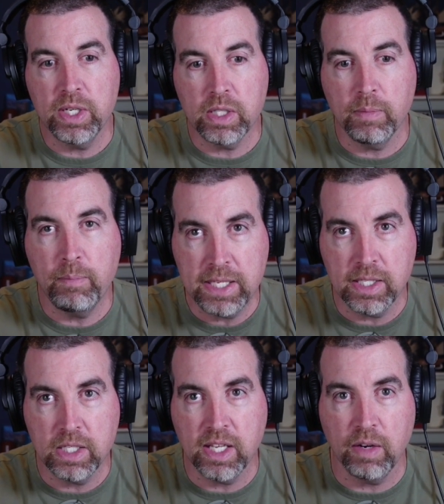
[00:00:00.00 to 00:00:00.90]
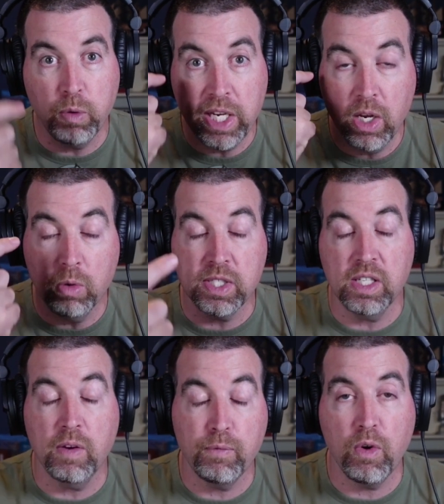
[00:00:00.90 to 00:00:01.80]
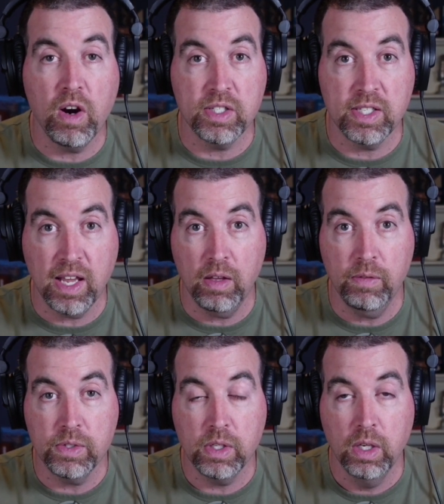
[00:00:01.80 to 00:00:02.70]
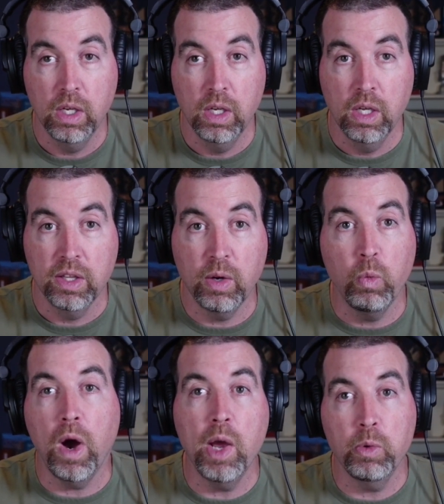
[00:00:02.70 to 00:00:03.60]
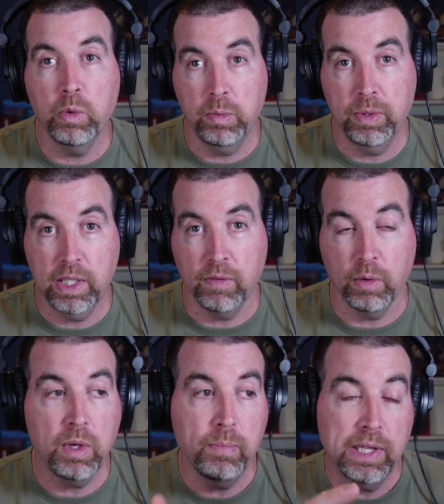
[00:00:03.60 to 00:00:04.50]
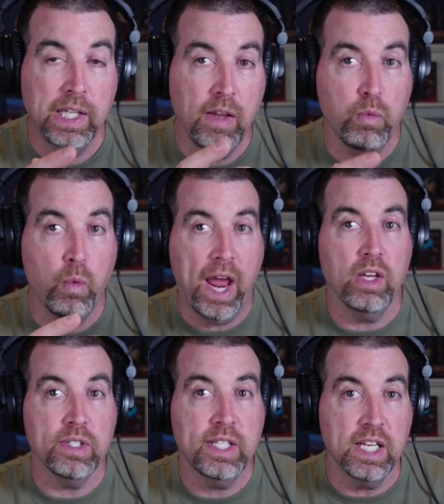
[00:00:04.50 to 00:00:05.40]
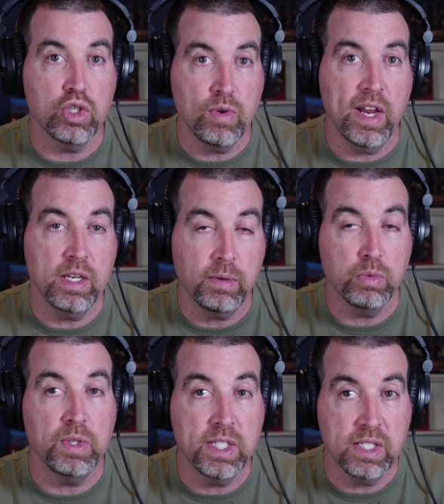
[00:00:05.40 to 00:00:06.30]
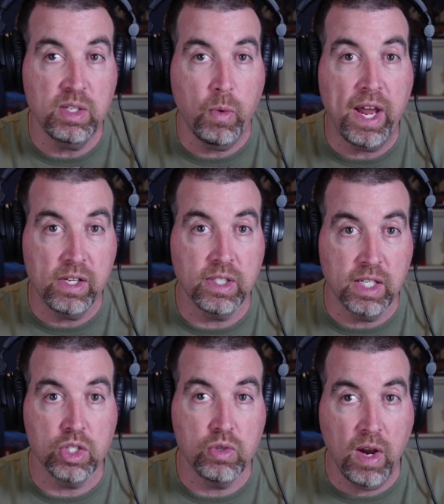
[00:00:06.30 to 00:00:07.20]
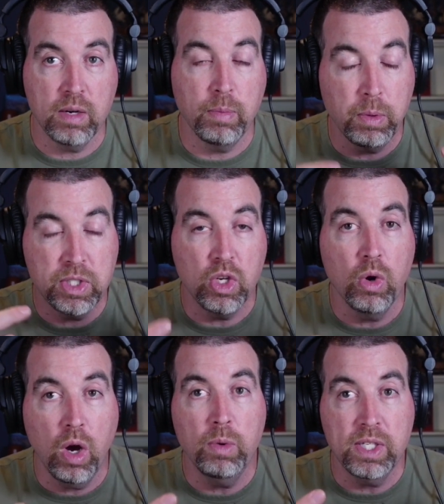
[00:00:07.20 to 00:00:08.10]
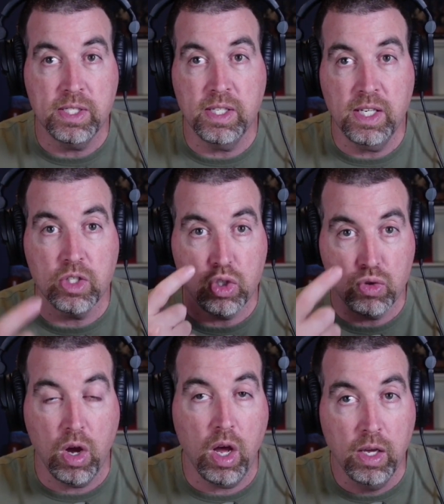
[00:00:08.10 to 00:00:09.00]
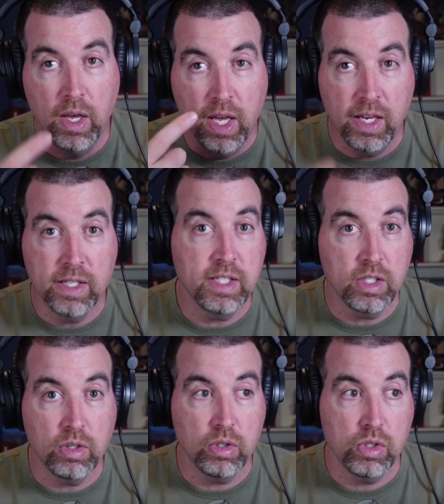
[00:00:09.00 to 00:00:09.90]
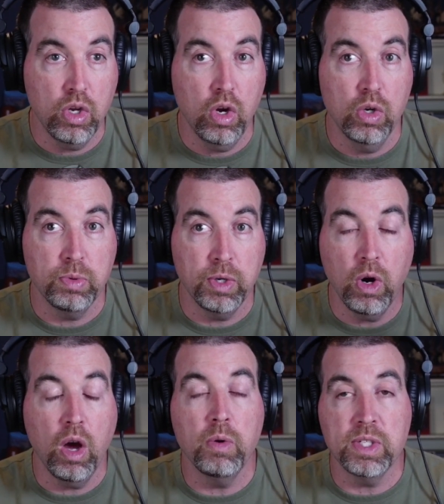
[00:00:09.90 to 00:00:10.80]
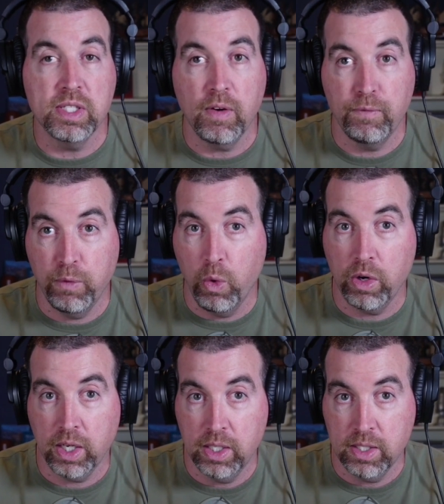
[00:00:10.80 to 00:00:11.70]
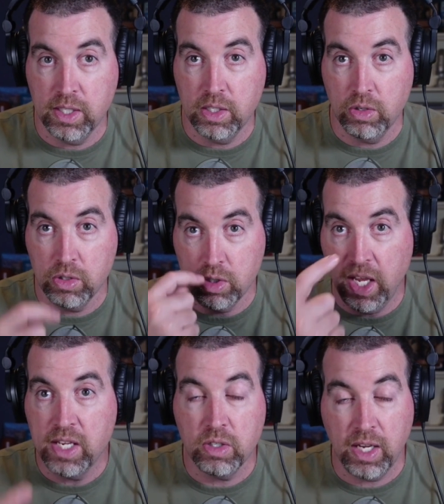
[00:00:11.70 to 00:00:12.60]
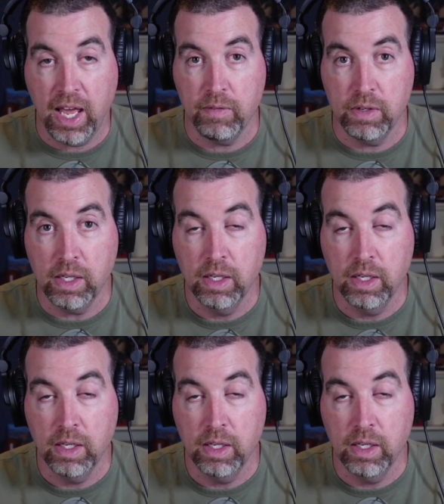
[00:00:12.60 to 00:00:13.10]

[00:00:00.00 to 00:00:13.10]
the message that if we don't see it for ourselves, then why would we believe it? We believe whales get stranded because we see whales get stranded, but we don't always see a straw in a sea turtle's nose. We don't always see a fork in a sea turtle's nasal cavity.